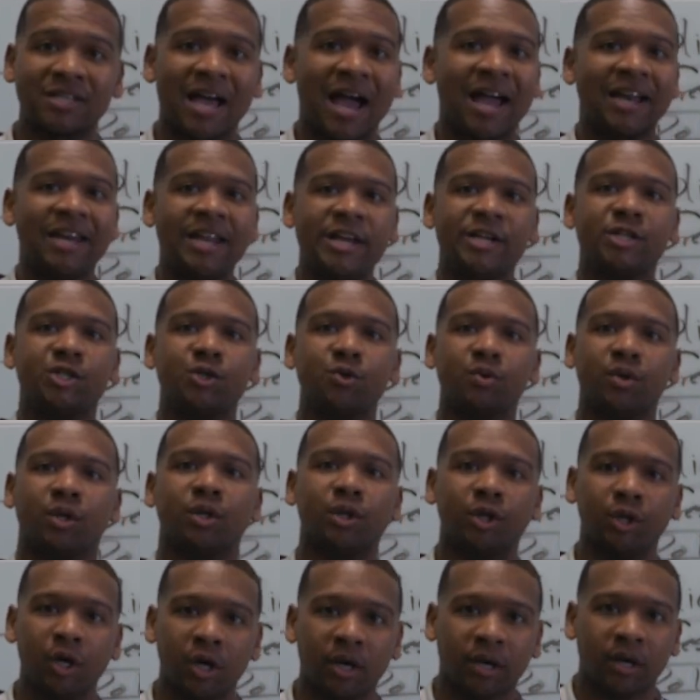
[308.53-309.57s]
I need you to
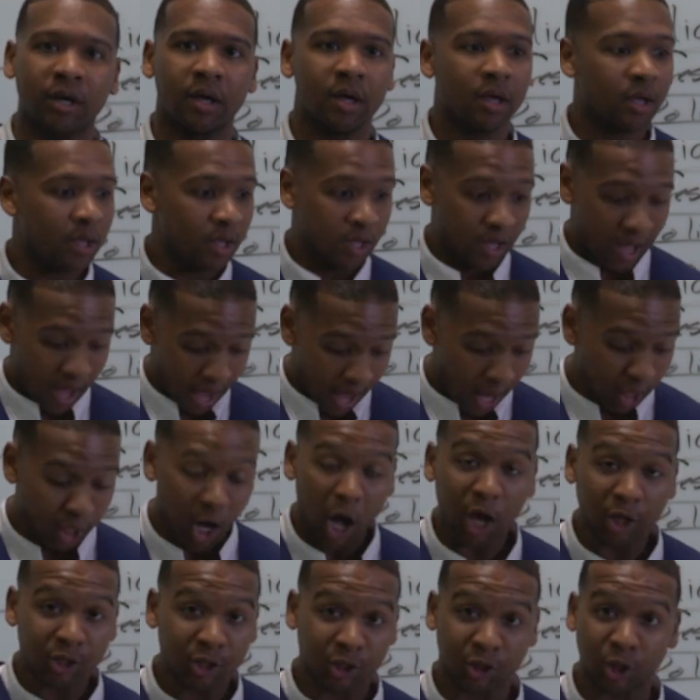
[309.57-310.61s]
look
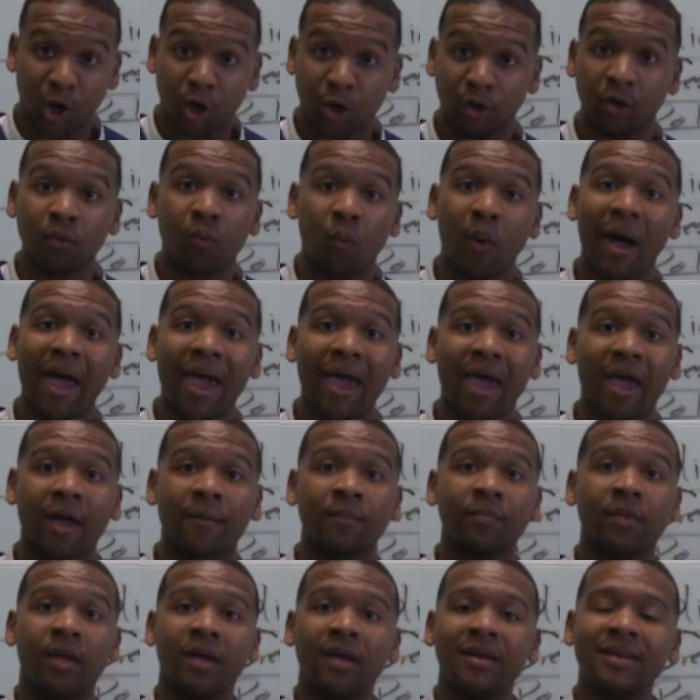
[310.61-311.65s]
a certain
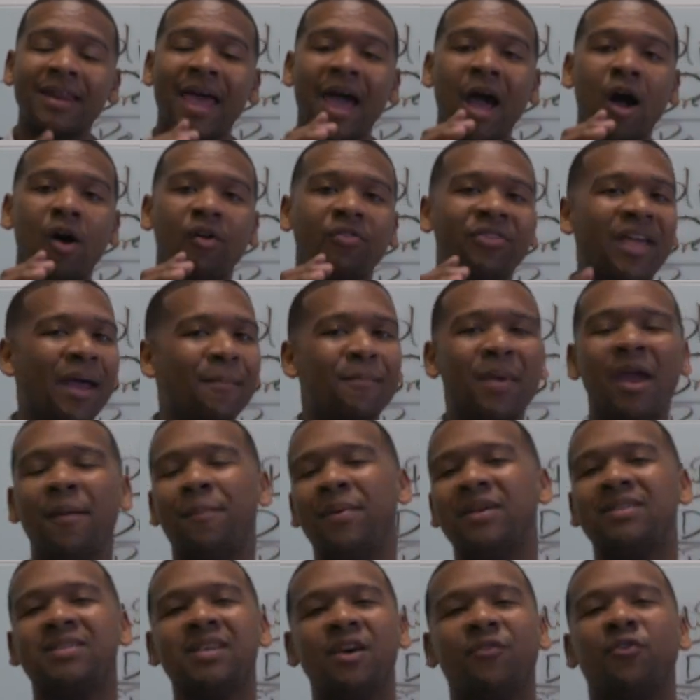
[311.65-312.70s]
way. Now, that may
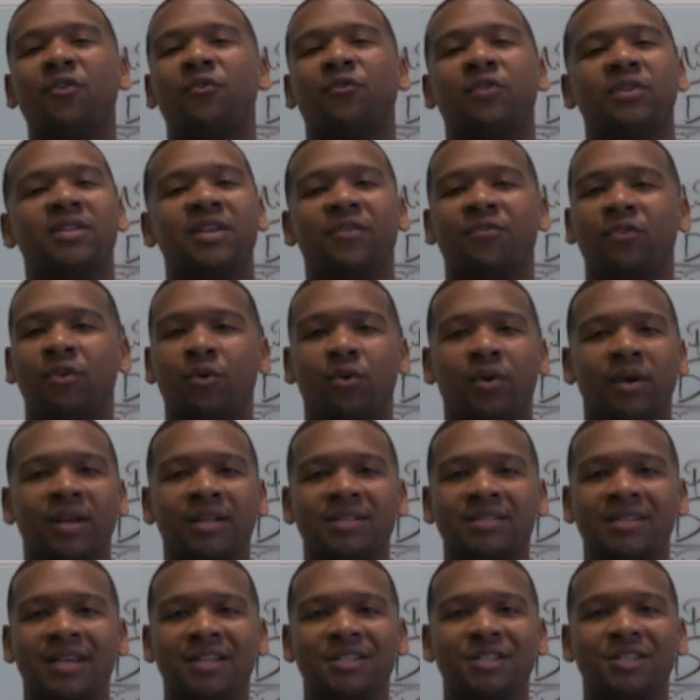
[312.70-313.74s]
be different for different
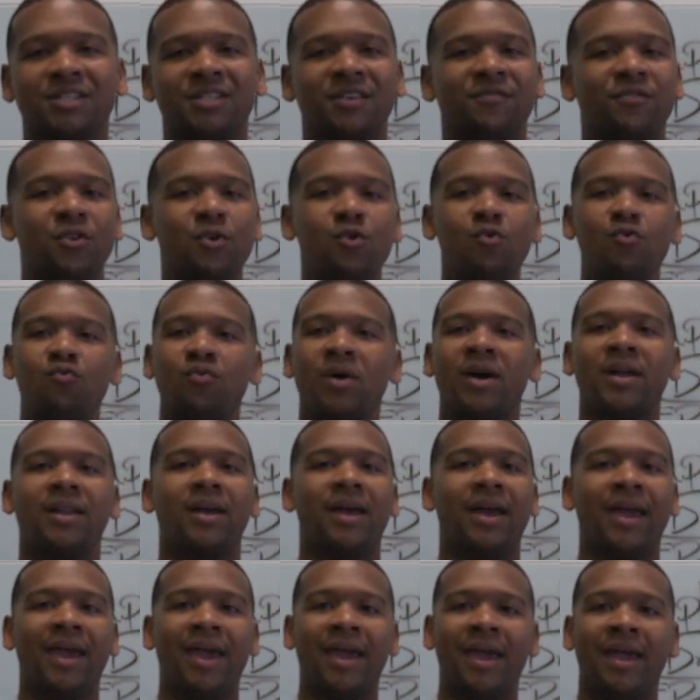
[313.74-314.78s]
organizations. If you run
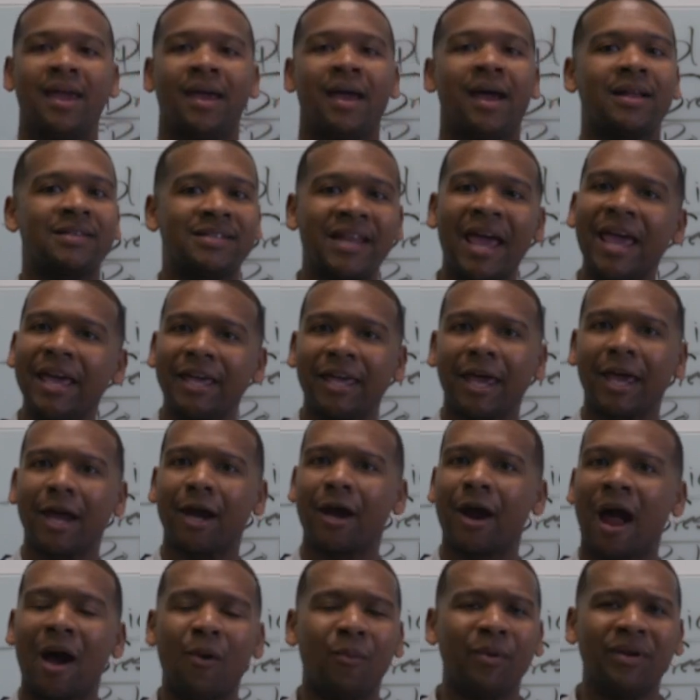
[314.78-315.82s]
a
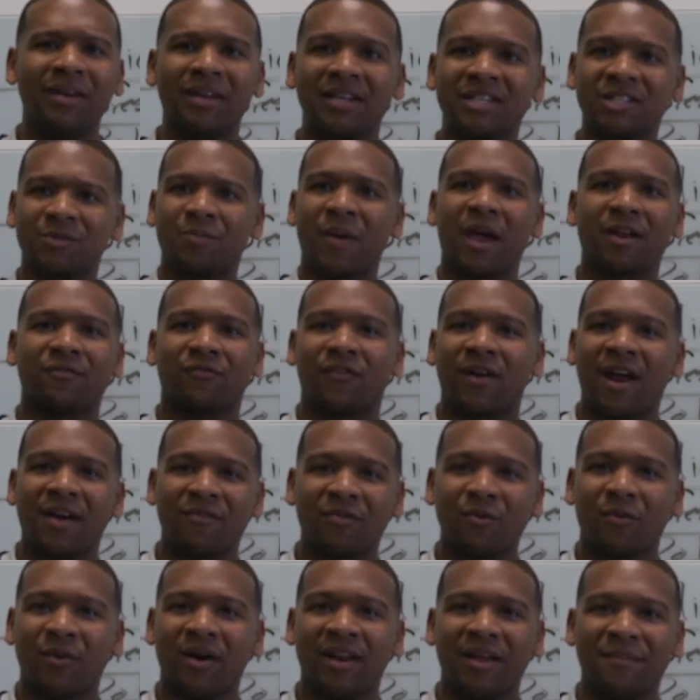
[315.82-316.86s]
daycare, I wouldn't expect for
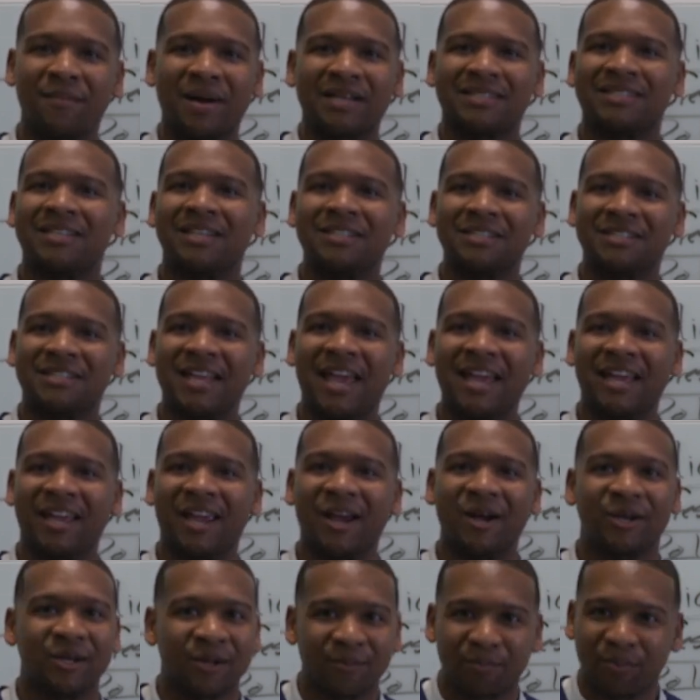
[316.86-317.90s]
everyone in my son's
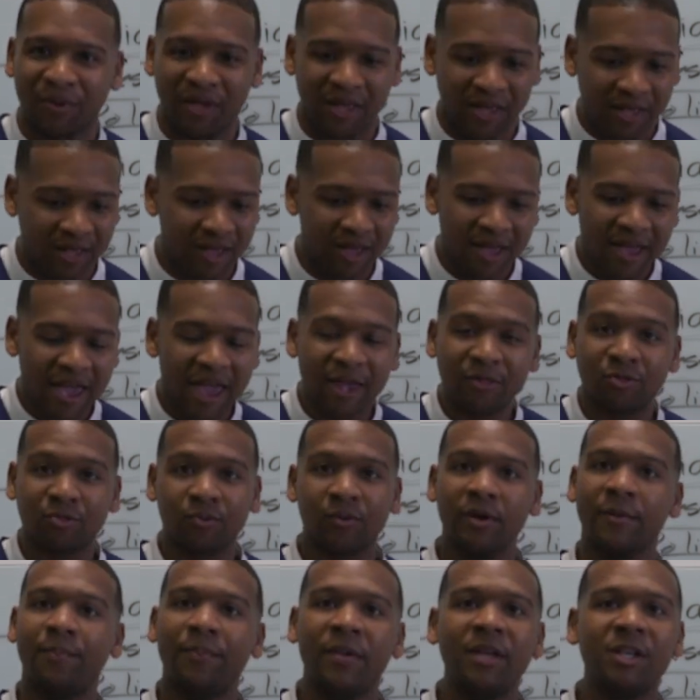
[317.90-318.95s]
daycare to be in
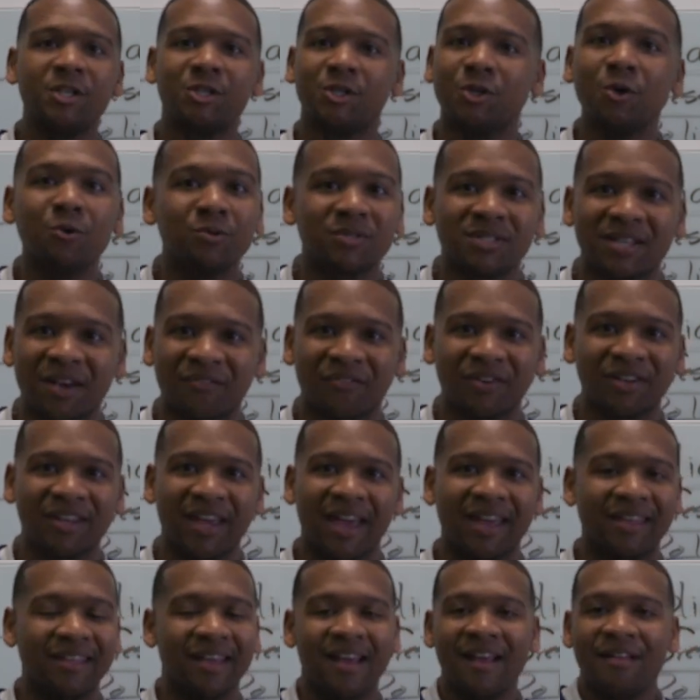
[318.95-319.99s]
three-piece suits every
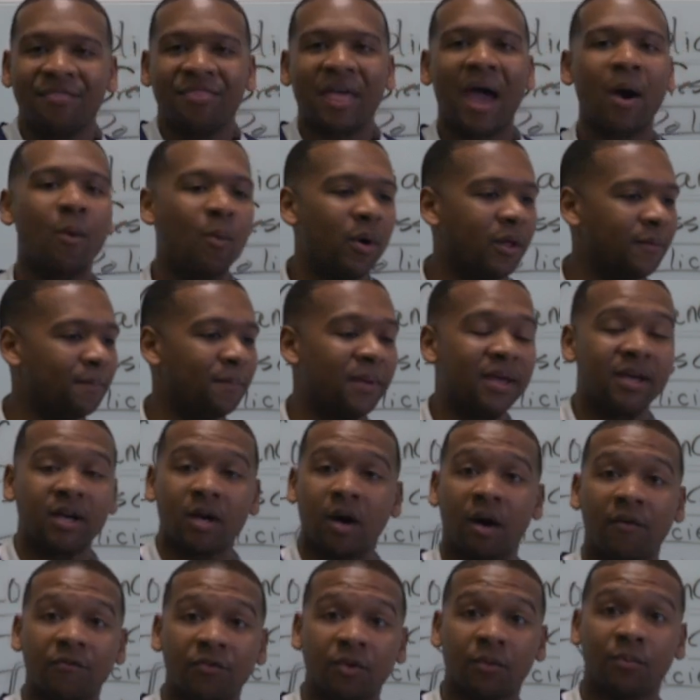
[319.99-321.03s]
day. That wouldn't be
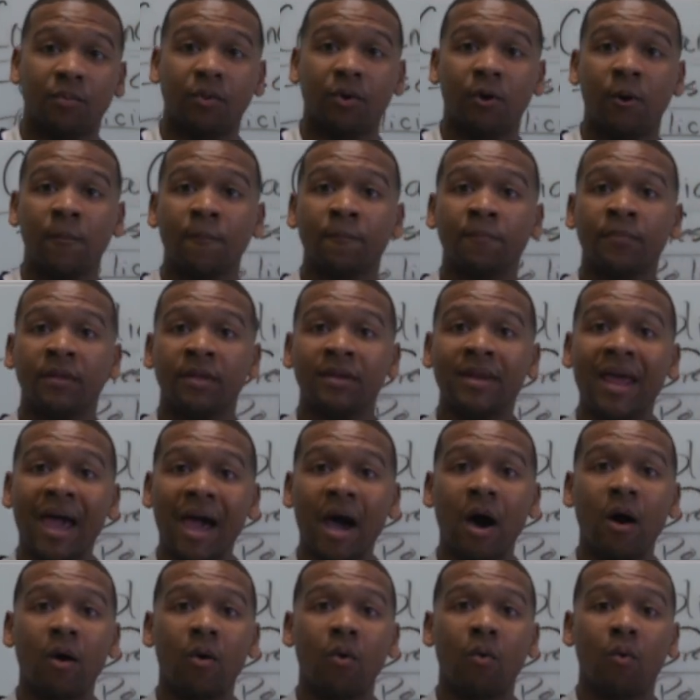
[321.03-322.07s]
comfortable.
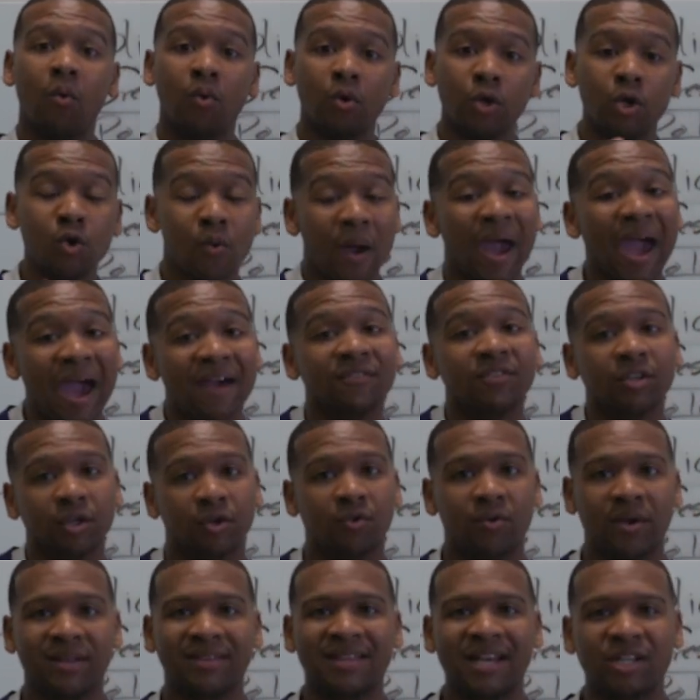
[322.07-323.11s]
Now, you have to
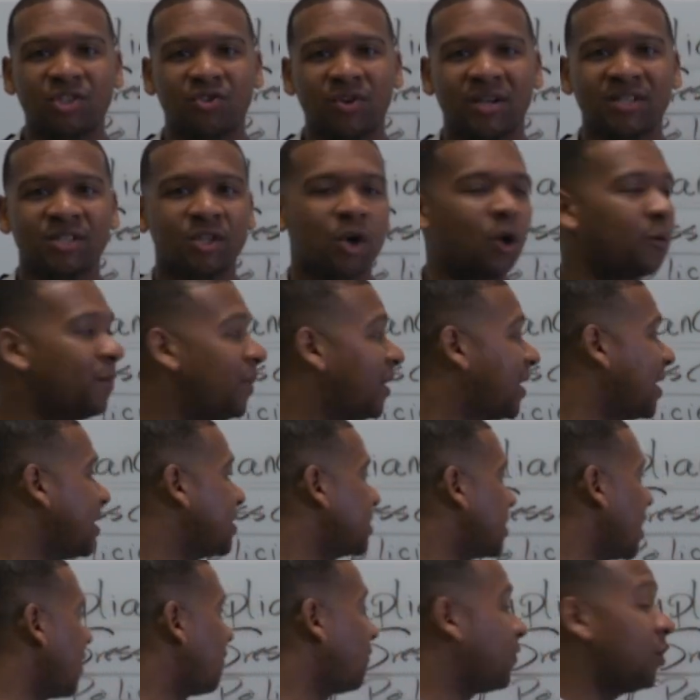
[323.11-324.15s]
create that dress code,
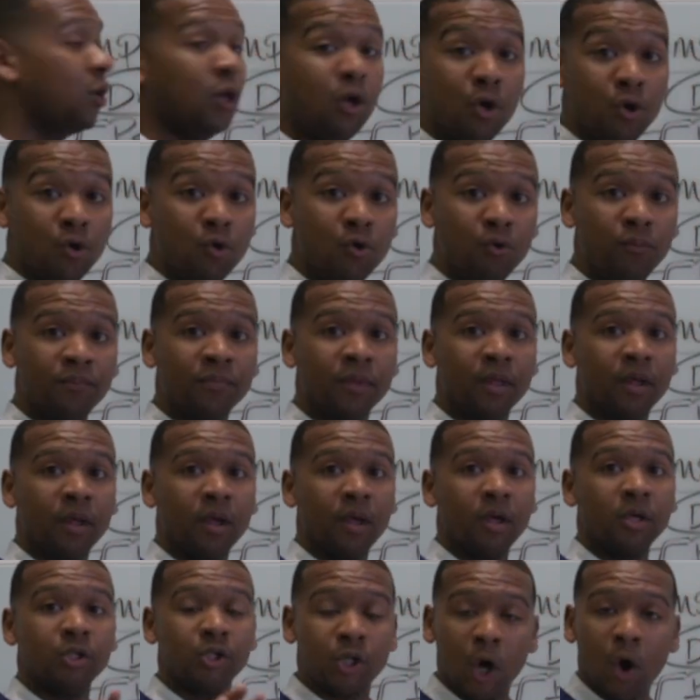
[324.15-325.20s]
because if you
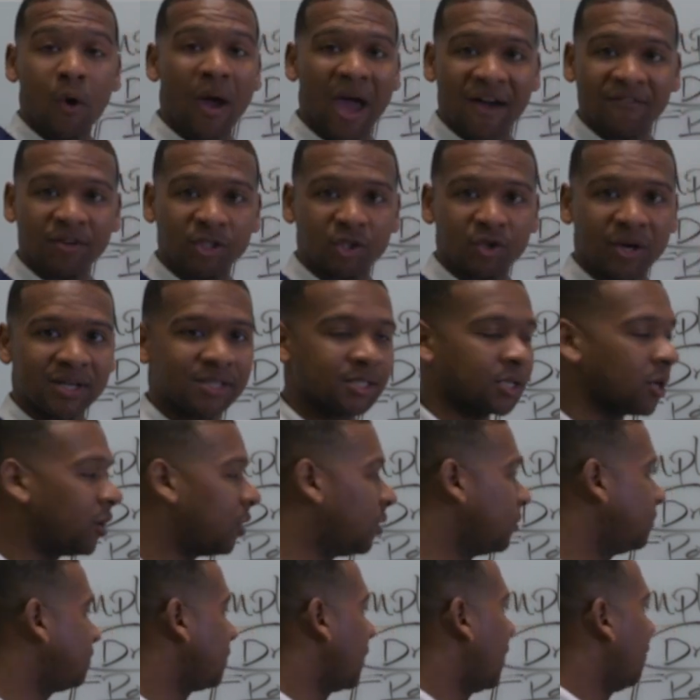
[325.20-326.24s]
don't have a dress
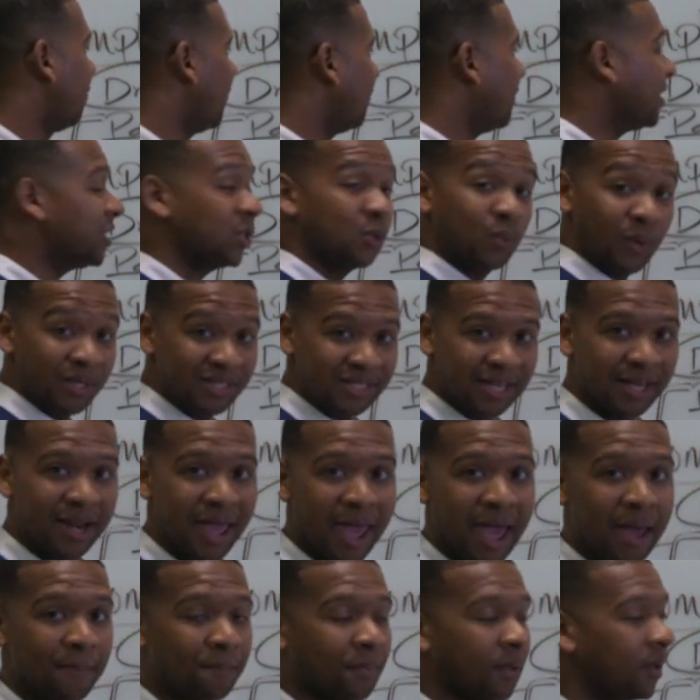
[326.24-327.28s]
code, then this is what's going
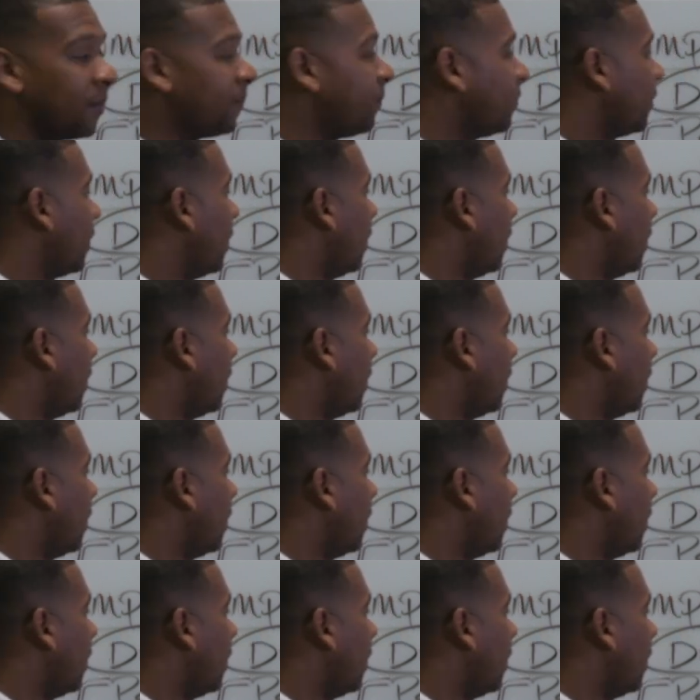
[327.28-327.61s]
to happen.